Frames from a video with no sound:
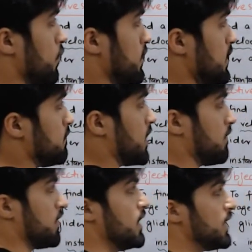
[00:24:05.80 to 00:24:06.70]
T5.
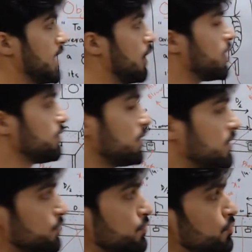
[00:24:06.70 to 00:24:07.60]
Now what will
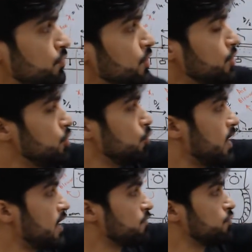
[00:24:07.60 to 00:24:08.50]
you do? You will
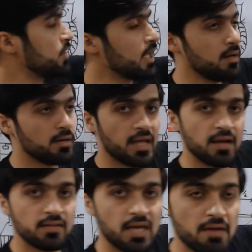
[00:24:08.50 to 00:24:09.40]
have to take
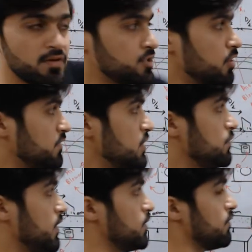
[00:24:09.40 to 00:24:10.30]
the average of these
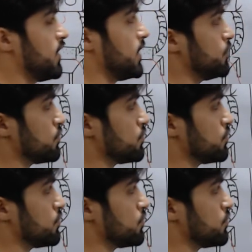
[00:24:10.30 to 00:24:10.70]
values.